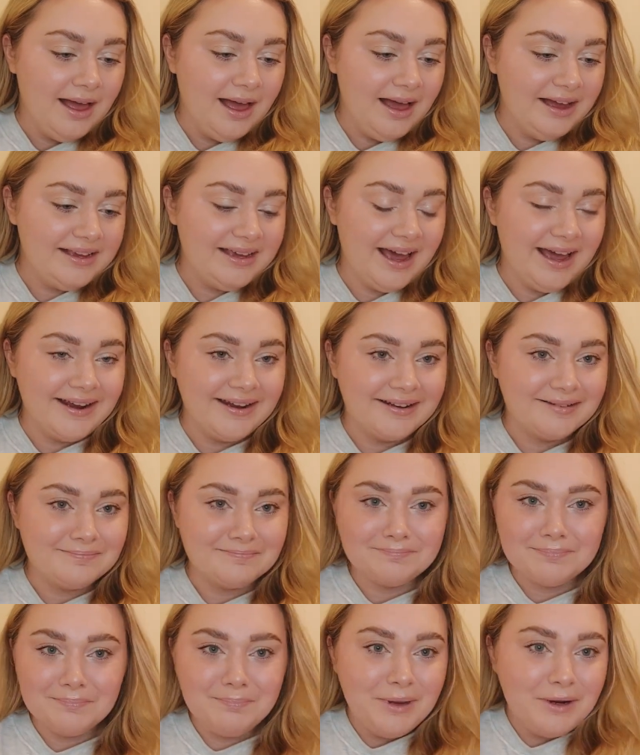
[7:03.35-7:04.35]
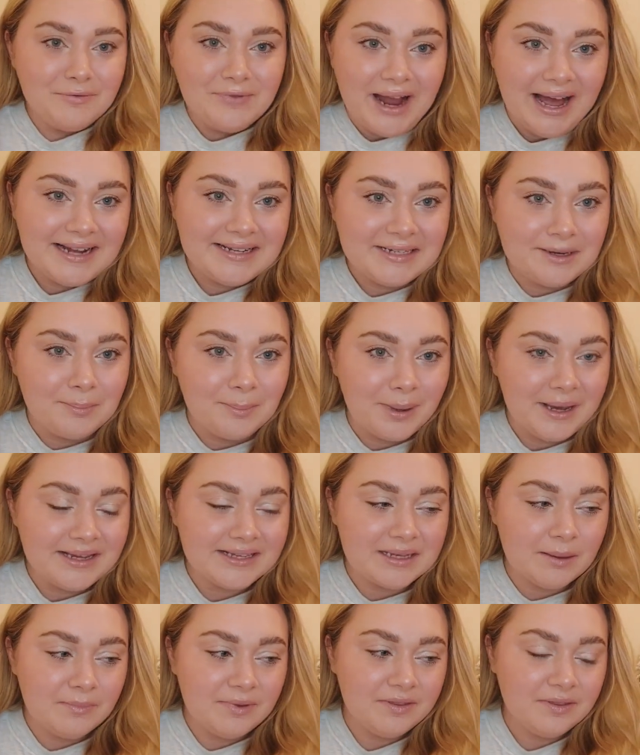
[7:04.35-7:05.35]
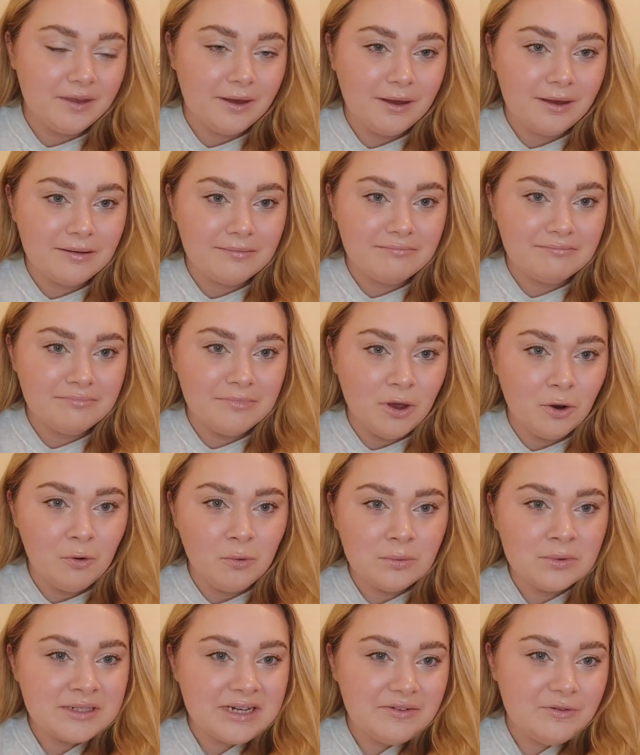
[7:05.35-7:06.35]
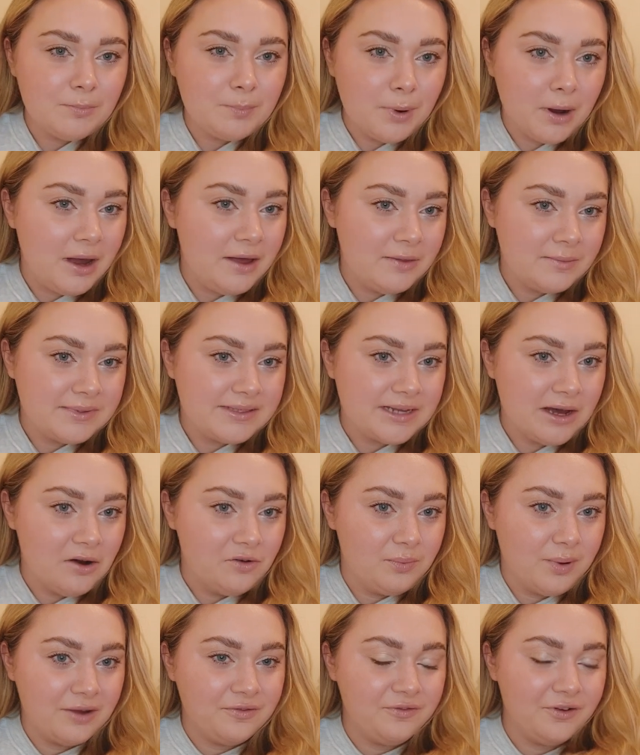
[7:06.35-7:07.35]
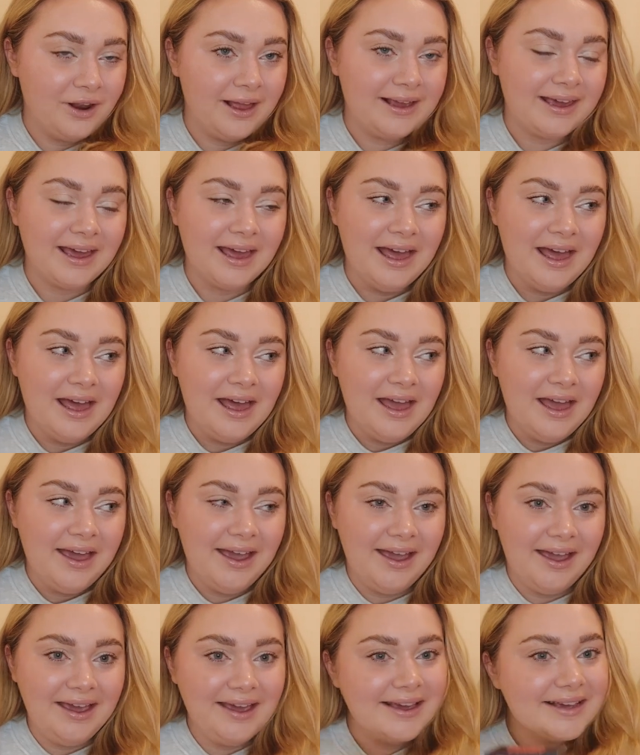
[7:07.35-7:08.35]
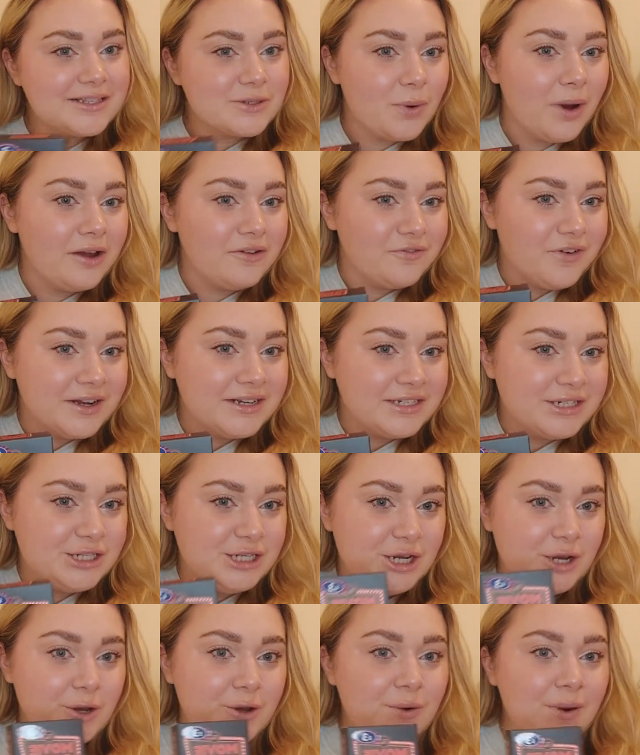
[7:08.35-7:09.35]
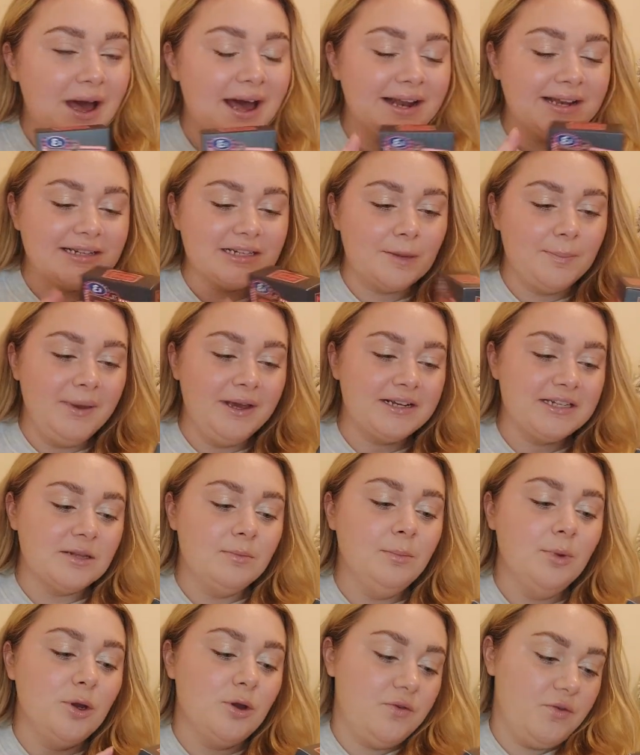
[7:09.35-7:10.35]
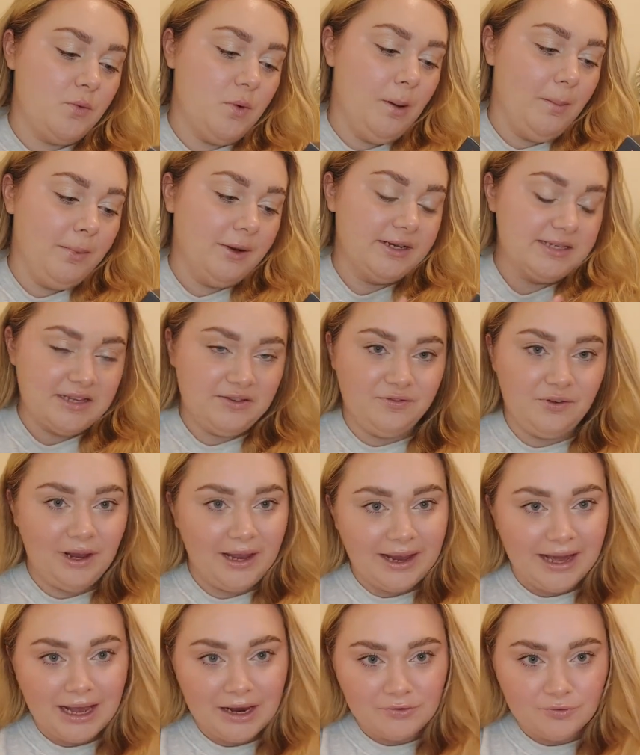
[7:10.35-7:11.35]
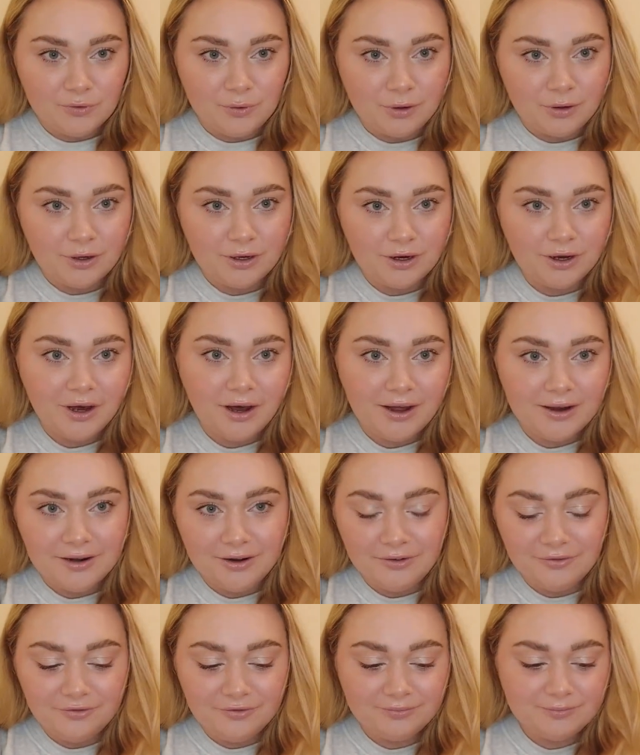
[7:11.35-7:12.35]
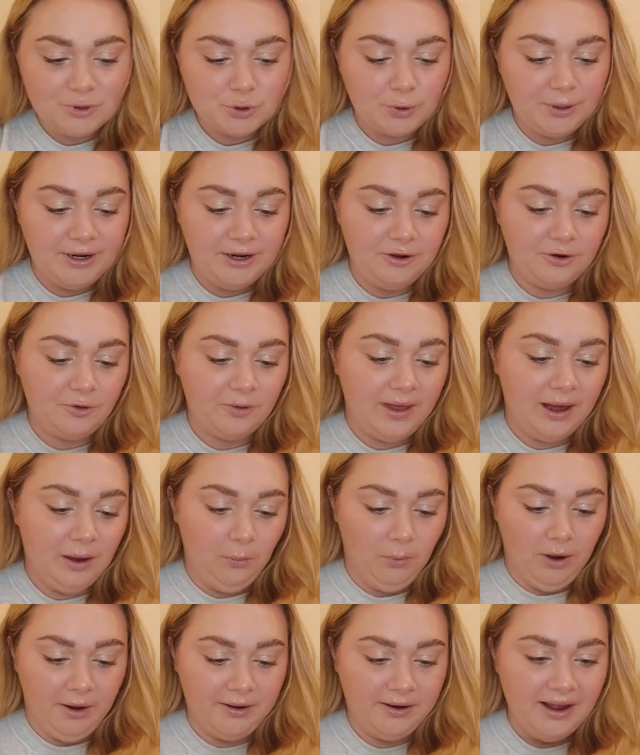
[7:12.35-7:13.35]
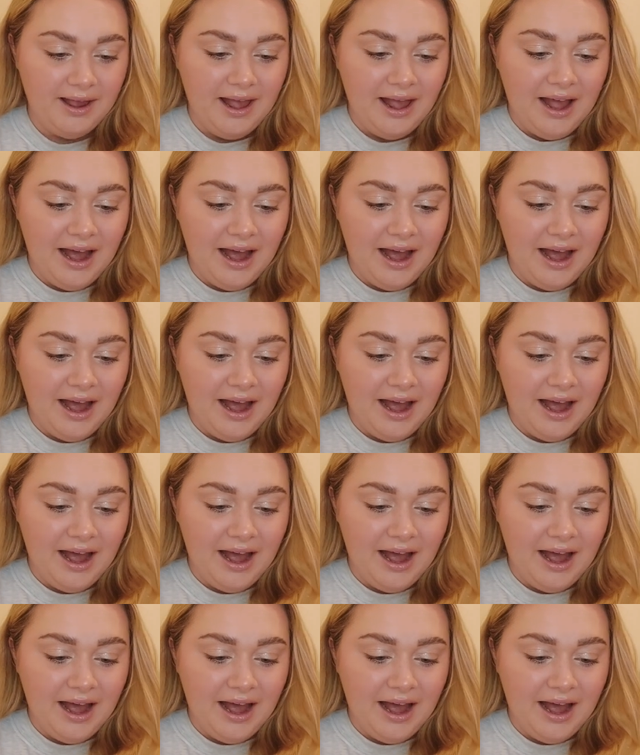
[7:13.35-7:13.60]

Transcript: Again, a bit random, but it's something that no one would ever buy themselves, but I feel like it is quite fun to do. And I picked the movie one because I feel like everyone can kind of join in on that one.